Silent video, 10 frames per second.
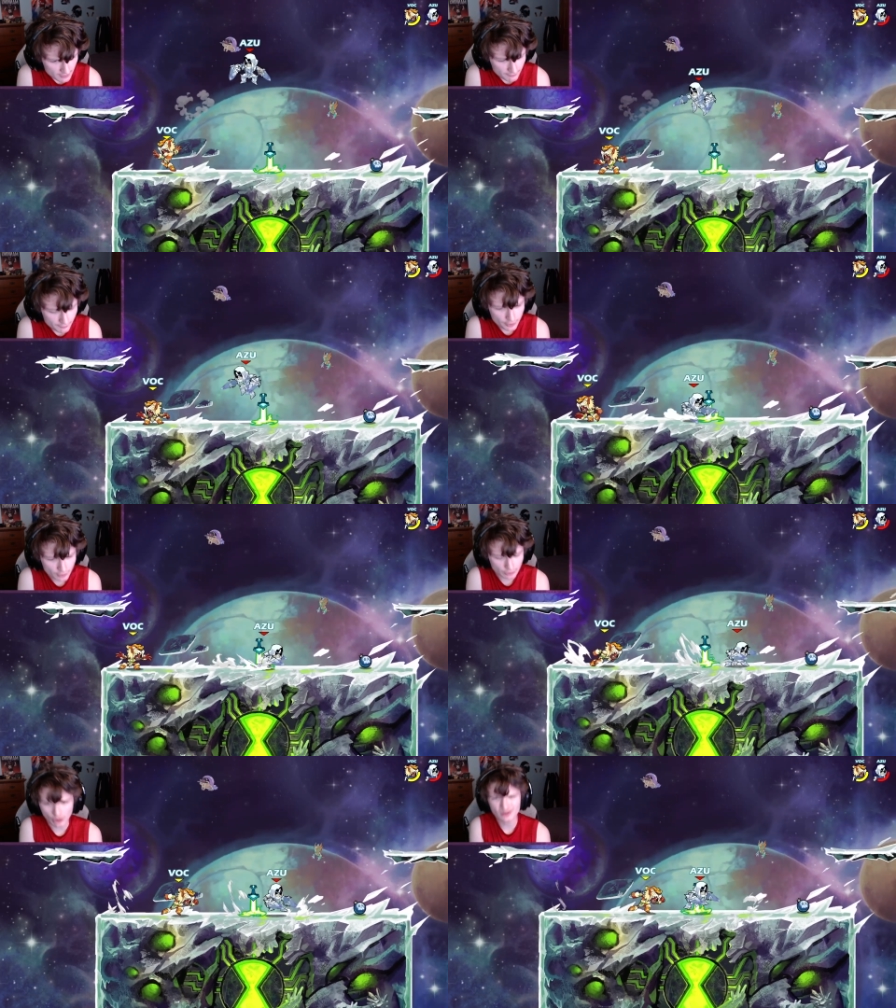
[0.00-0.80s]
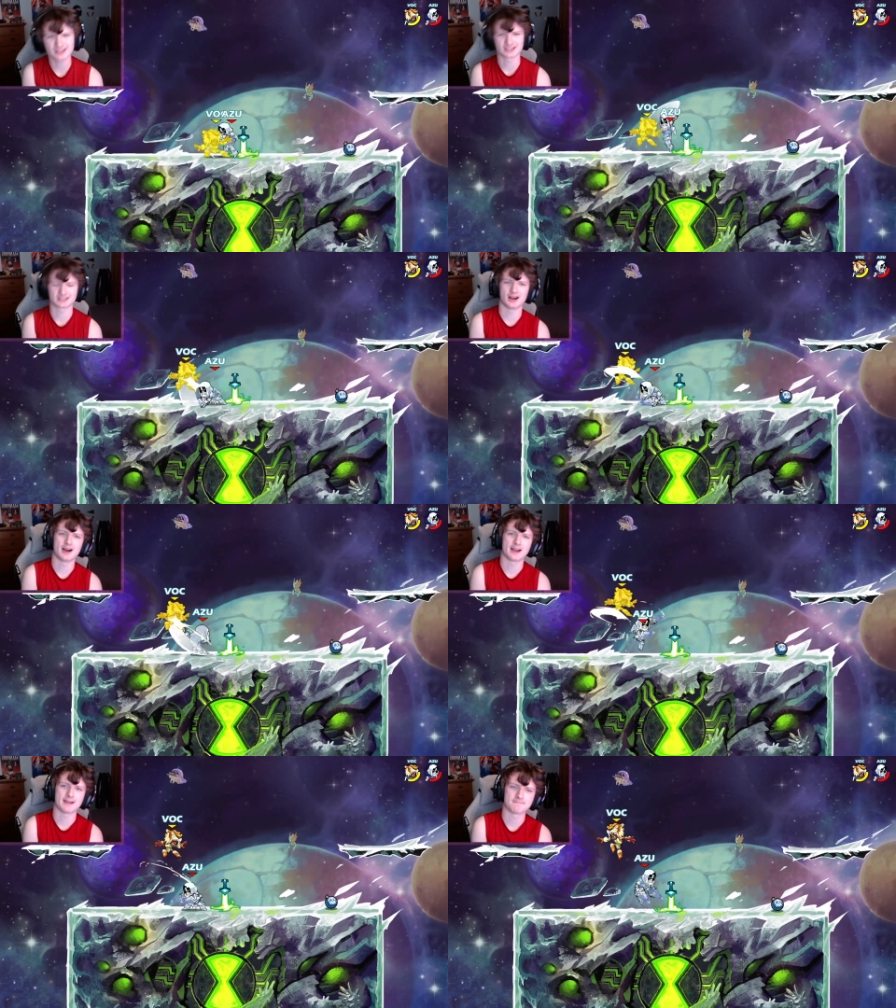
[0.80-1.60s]
for the longest
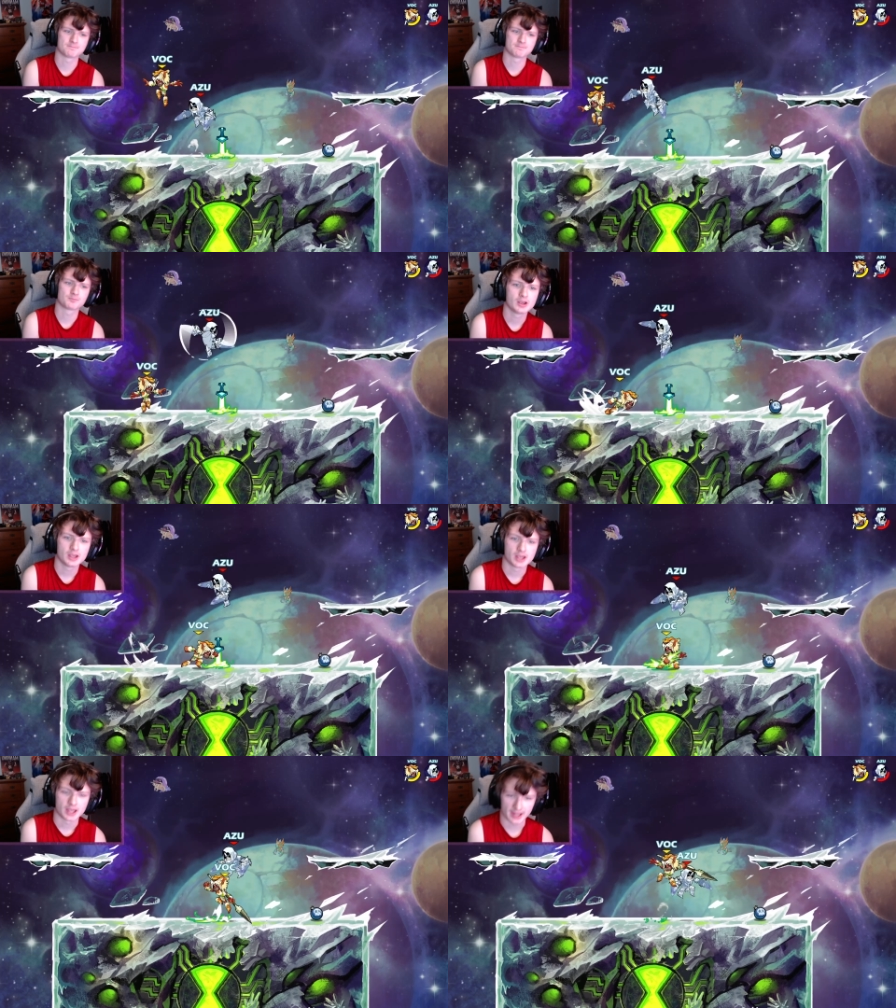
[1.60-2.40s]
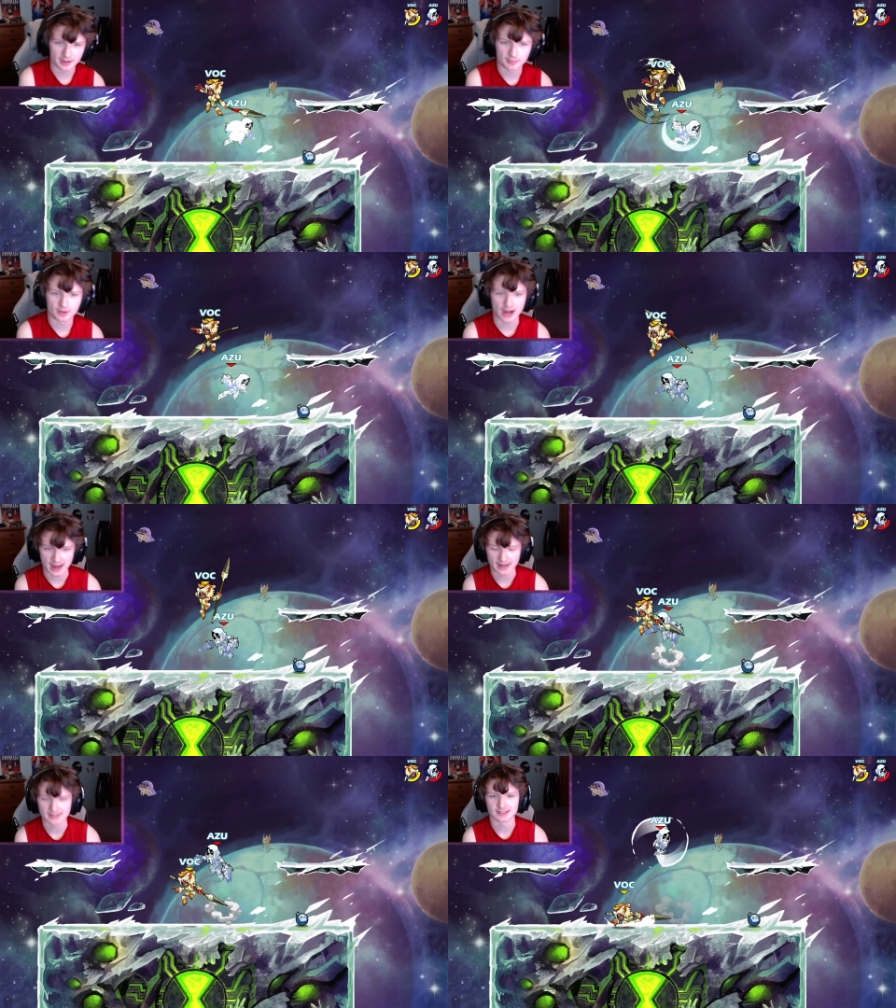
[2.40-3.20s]
time, hammer,
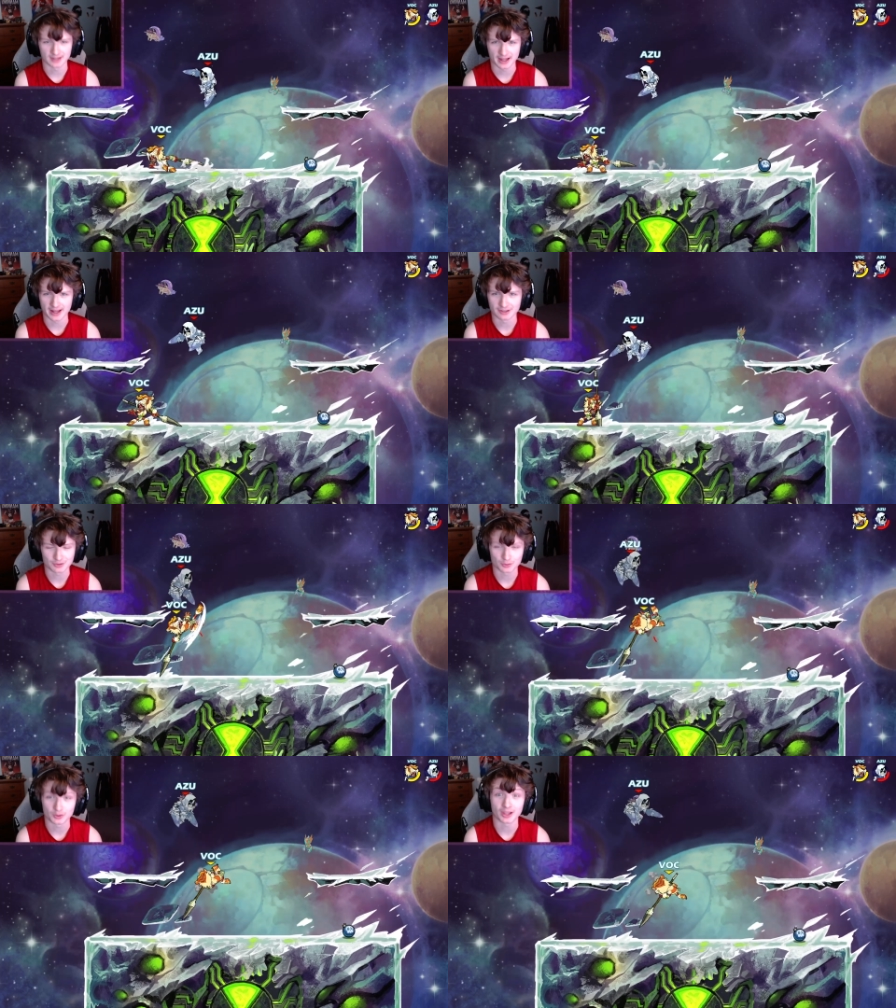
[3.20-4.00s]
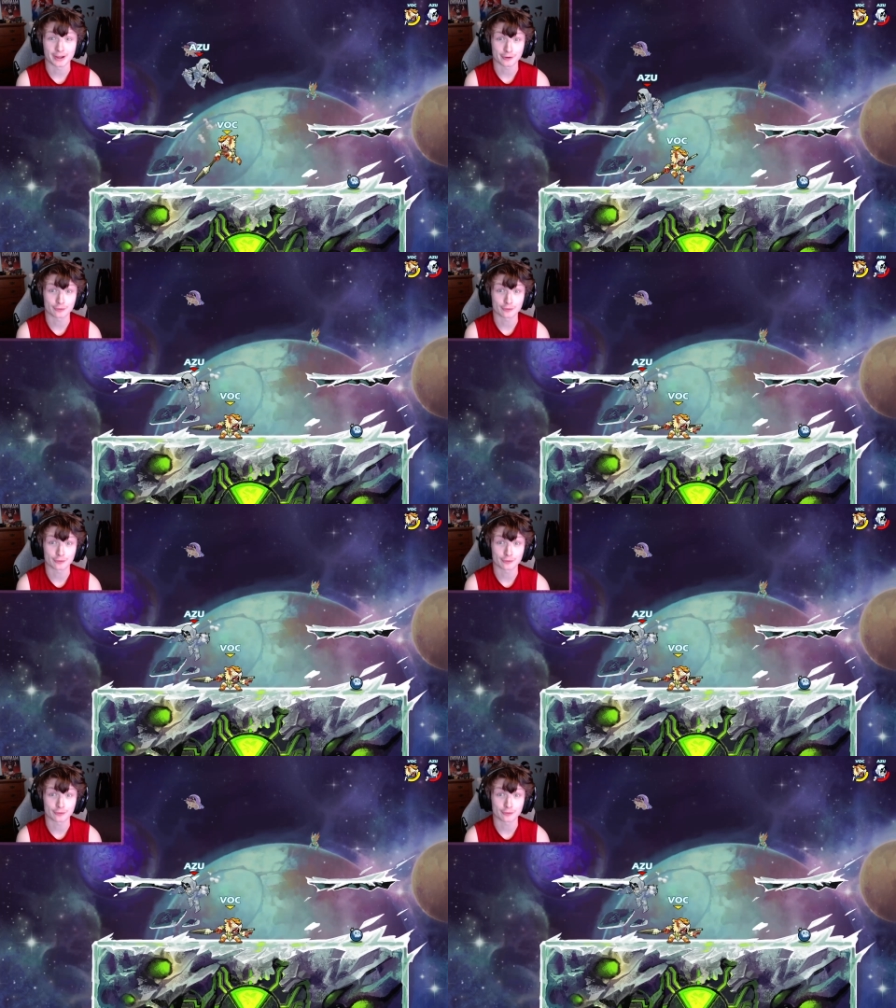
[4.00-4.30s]
axe, and lance were, like,